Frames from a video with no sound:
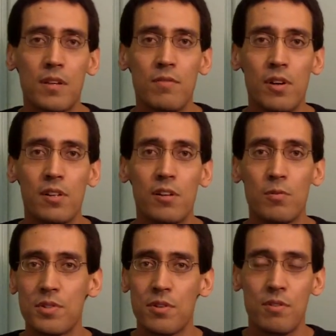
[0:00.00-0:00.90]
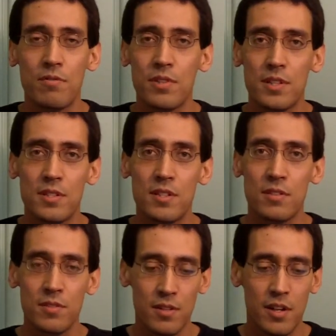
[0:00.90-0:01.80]
return for the
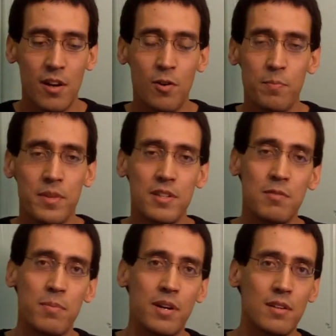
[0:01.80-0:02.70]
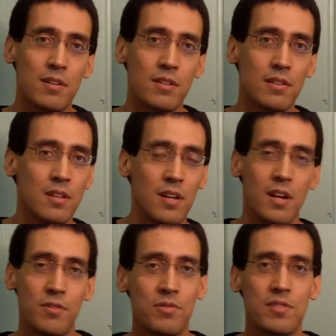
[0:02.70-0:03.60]
casino, so they hope that you bet on
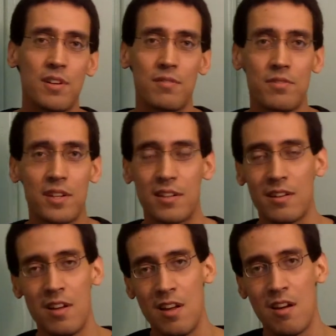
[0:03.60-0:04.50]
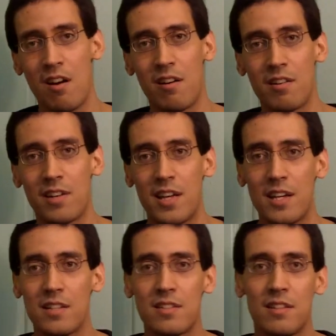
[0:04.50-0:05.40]
other stuff like hard
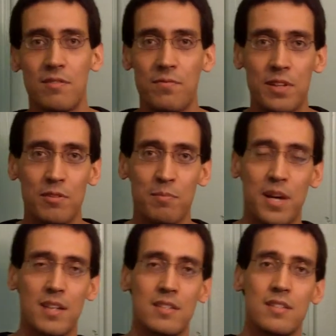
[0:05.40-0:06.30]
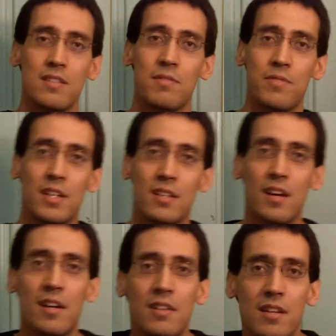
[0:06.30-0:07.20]
eights and field bets and stuff like
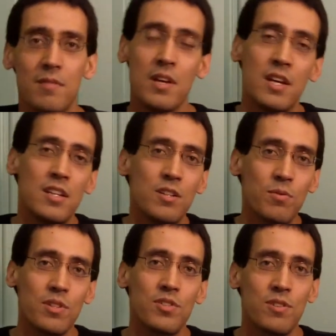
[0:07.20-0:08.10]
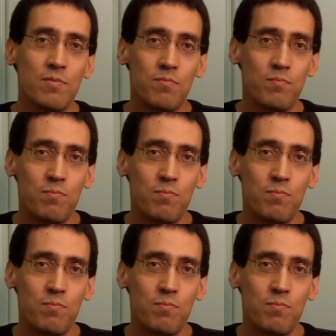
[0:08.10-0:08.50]
that that you really shouldn't